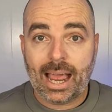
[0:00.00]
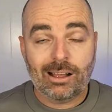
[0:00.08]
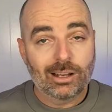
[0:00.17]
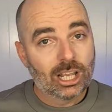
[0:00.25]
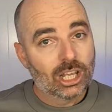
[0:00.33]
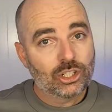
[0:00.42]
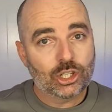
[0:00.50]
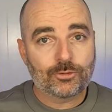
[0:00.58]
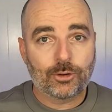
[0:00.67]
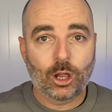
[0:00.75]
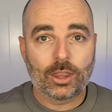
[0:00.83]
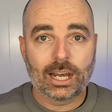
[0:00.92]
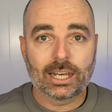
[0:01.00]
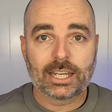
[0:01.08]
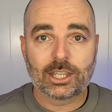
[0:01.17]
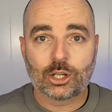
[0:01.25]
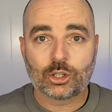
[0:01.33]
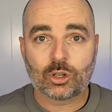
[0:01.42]
now, just follow that
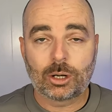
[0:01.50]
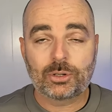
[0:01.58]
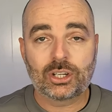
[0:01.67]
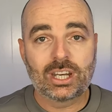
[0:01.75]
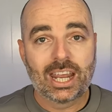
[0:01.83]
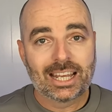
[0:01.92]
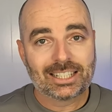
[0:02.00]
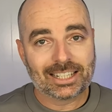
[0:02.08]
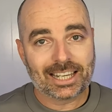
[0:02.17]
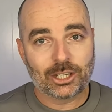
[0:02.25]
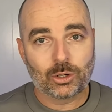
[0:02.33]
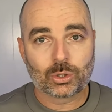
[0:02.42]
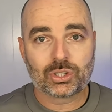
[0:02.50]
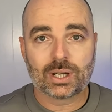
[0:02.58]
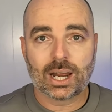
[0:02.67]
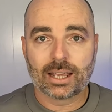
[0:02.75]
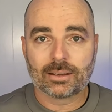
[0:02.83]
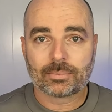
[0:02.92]
link in the description to get yours
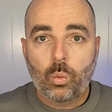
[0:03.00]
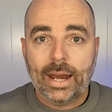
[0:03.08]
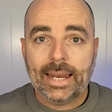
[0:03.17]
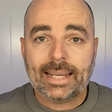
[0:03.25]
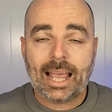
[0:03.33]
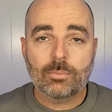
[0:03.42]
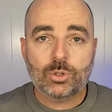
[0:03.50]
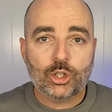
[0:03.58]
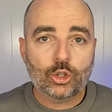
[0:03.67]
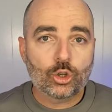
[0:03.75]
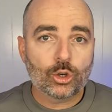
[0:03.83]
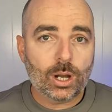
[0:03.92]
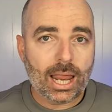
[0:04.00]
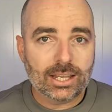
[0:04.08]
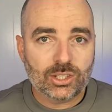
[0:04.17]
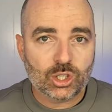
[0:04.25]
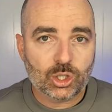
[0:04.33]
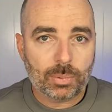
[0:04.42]
today. When it comes to Google
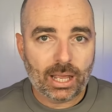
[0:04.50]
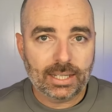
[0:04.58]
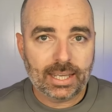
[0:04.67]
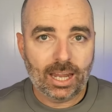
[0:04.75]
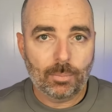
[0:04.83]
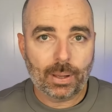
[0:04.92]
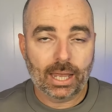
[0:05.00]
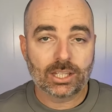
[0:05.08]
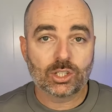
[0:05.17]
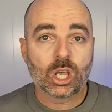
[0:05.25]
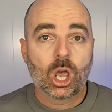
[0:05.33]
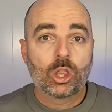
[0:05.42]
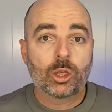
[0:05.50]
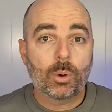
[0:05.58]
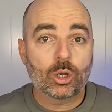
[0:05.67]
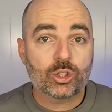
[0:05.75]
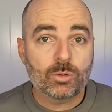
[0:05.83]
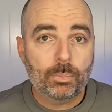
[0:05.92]
Ads display campaigns, the
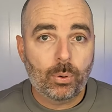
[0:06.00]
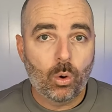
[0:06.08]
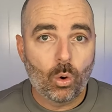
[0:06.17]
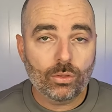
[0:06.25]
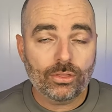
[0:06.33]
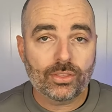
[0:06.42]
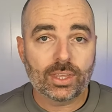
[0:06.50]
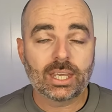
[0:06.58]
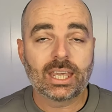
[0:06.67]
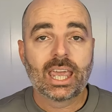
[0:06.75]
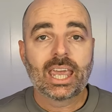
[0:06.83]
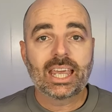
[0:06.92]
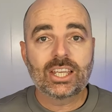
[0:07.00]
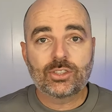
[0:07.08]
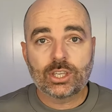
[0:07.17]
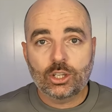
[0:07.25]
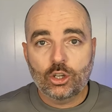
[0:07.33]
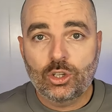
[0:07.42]
most important thing
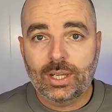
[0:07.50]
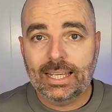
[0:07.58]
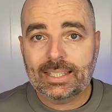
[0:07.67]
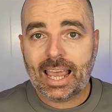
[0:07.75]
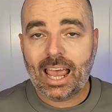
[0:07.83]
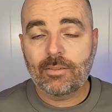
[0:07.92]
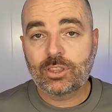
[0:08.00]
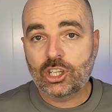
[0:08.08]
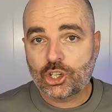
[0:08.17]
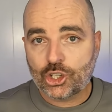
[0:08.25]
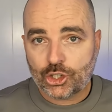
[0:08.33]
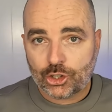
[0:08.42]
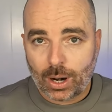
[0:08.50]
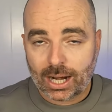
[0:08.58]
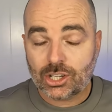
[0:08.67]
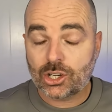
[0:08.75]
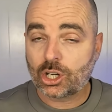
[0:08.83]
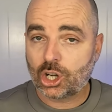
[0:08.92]
is that you need to have these
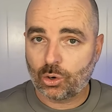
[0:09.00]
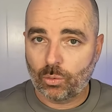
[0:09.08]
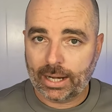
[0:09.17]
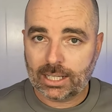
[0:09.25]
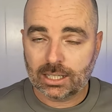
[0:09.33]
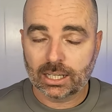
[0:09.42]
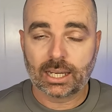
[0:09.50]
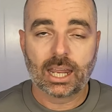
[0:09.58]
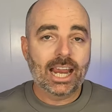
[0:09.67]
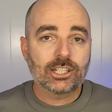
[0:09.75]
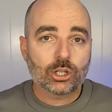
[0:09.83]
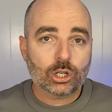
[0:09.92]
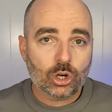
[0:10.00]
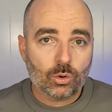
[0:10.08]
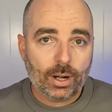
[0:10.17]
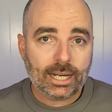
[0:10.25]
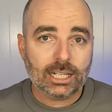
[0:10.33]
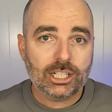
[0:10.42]
structured correctly. And to
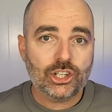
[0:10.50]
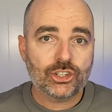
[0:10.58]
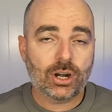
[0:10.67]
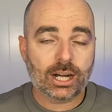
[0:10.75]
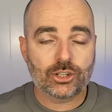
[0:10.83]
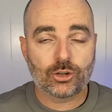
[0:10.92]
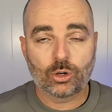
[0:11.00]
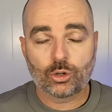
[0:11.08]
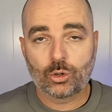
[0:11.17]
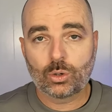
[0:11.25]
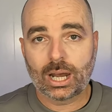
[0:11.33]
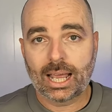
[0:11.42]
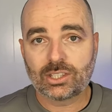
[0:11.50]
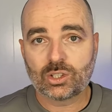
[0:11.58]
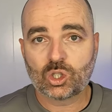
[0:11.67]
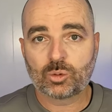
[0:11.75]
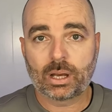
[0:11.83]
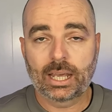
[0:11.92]
correctly structure a Google Ads
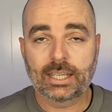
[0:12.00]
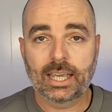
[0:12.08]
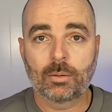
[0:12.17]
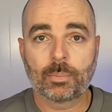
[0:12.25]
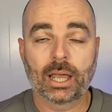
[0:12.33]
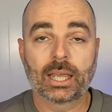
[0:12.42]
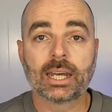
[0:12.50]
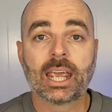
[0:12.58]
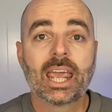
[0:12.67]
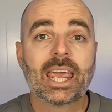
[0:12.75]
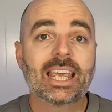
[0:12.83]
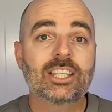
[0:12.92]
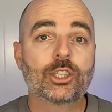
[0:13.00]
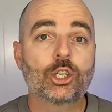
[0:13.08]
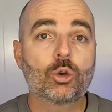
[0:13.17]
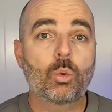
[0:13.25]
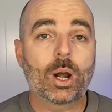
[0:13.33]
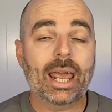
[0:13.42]
display campaign is
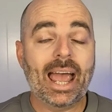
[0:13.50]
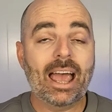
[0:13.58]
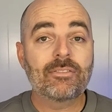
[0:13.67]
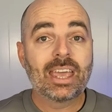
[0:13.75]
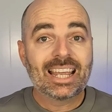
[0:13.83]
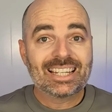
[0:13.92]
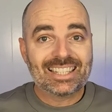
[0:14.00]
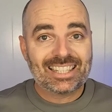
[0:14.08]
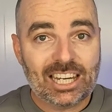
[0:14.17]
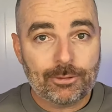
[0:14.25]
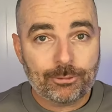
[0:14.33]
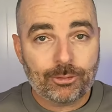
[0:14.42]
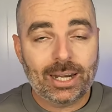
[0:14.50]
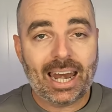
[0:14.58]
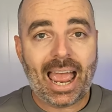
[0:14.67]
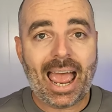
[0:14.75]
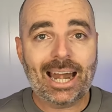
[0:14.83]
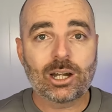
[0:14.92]
that you want to have
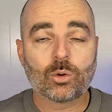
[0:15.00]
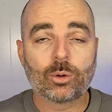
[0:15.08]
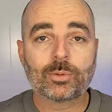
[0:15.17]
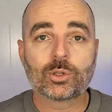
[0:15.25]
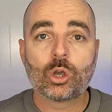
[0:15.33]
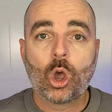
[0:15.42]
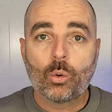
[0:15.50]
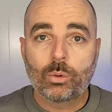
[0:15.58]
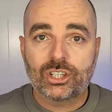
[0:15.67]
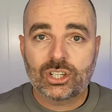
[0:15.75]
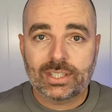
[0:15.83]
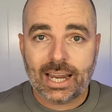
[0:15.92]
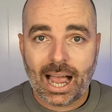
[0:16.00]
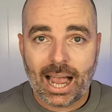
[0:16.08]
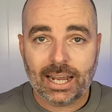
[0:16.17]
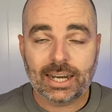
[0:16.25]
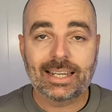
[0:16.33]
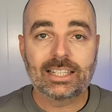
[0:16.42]
different ad groups which are
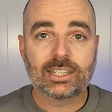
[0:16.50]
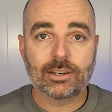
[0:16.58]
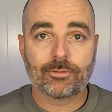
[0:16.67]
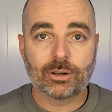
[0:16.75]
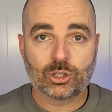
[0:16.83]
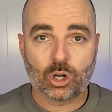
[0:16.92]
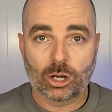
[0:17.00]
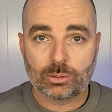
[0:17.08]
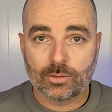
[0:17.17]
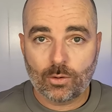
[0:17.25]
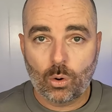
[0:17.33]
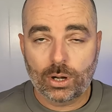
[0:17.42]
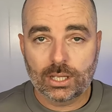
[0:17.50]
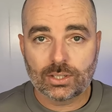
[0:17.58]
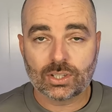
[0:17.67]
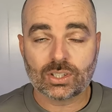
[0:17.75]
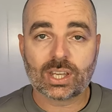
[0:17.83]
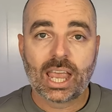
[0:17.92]
targeting different types of
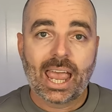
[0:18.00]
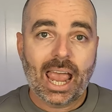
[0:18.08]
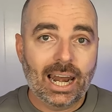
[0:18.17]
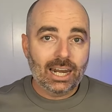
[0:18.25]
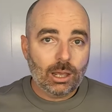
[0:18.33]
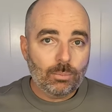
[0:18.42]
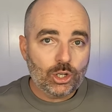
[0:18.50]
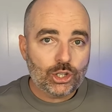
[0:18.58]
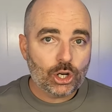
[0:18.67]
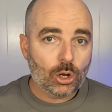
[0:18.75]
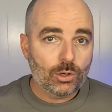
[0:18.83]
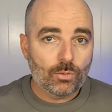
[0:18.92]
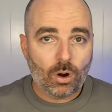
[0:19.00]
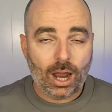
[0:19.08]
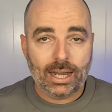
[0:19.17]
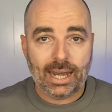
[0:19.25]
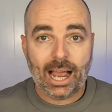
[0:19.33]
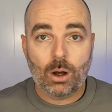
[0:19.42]
audiences. And let me show you
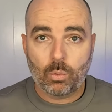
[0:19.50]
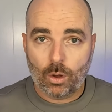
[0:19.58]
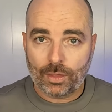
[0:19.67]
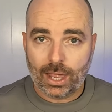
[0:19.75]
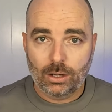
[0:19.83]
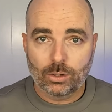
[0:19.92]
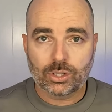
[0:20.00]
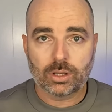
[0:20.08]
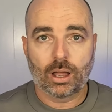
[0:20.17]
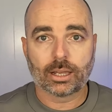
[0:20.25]
right now what that looks